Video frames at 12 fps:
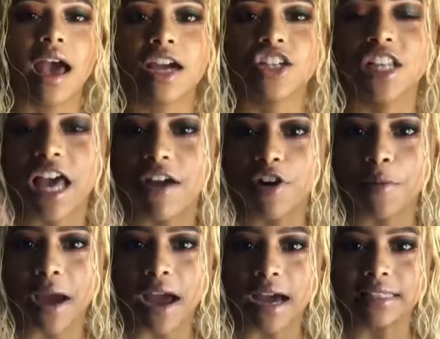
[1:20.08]
actually have it on
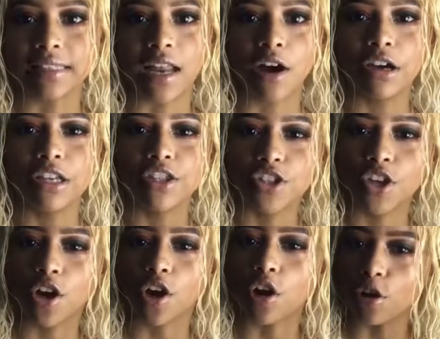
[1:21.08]
my eyes now. I'll
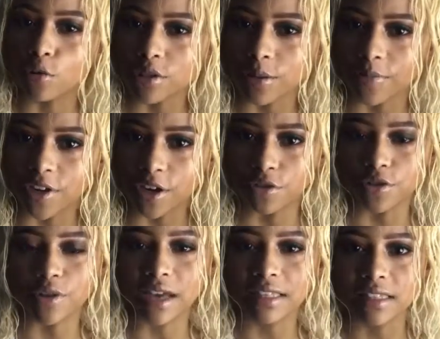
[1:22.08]
insert a close-up video
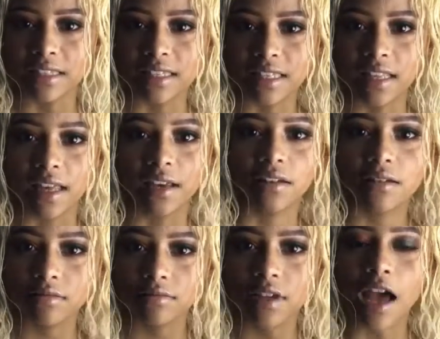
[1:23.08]
so you guys can see
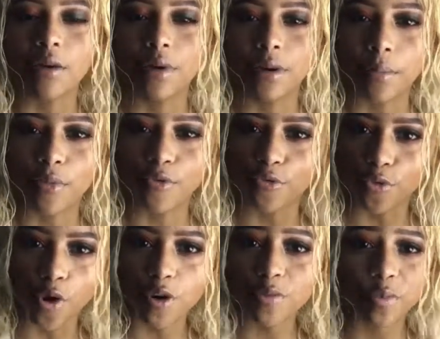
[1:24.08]
like how it
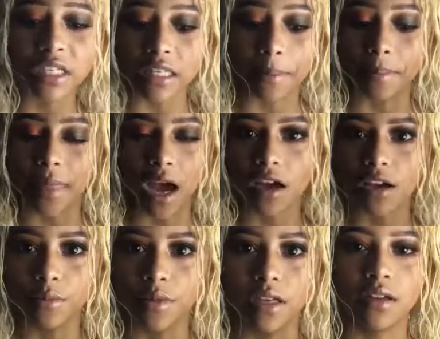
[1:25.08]
performs, because I'm not
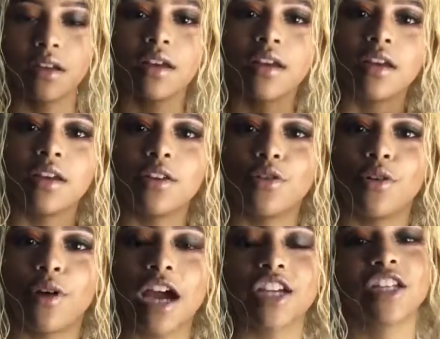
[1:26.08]
gonna be, you
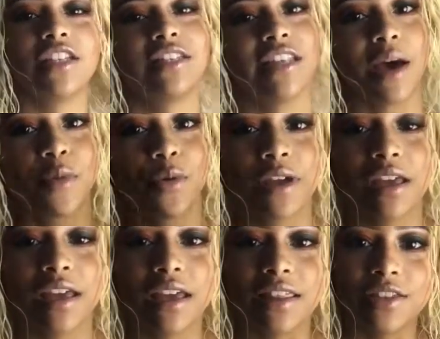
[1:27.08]
know, actually demoing
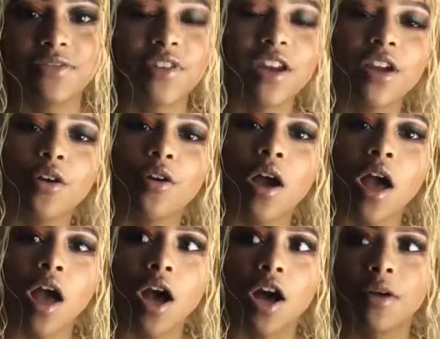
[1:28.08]
it in this video.
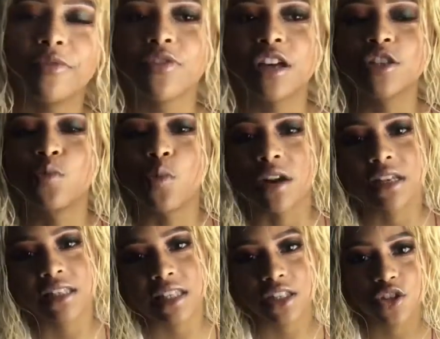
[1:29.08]
If you guys want
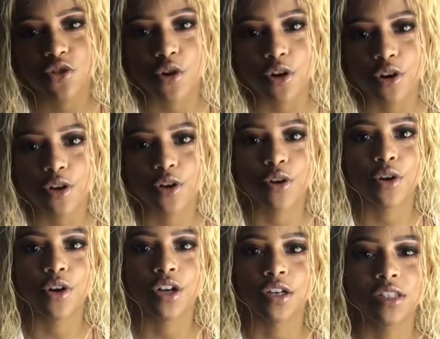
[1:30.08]
to see a tutorial
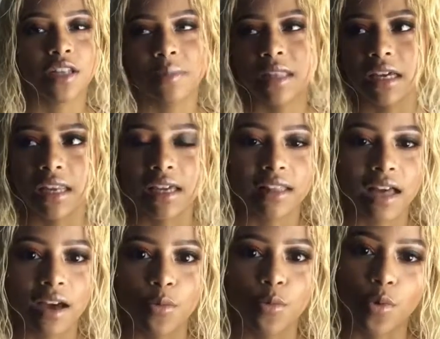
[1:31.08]
or something like
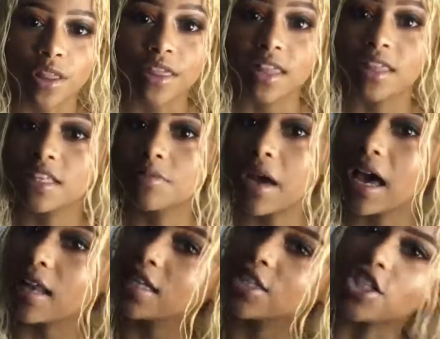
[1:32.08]
that with this
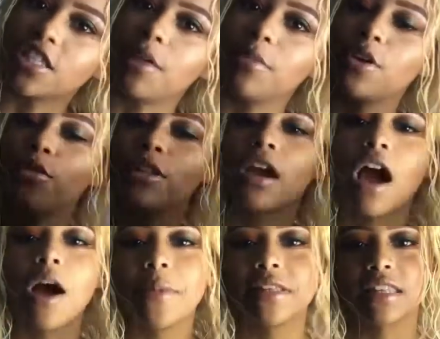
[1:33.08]
palette, just let me know in the
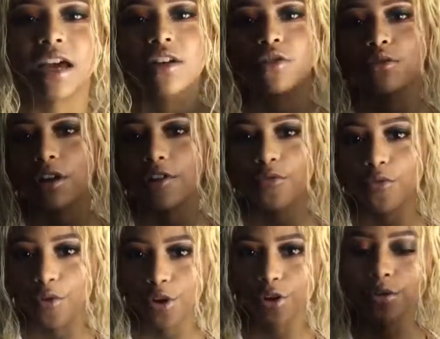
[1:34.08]
comments and I can do that
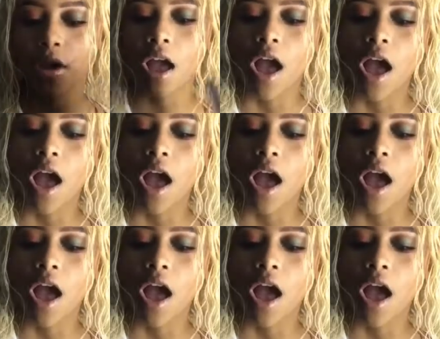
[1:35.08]
for you.